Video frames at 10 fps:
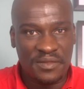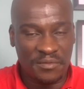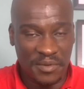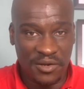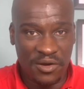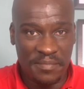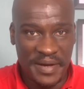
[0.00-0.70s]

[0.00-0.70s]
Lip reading: There'll be a lot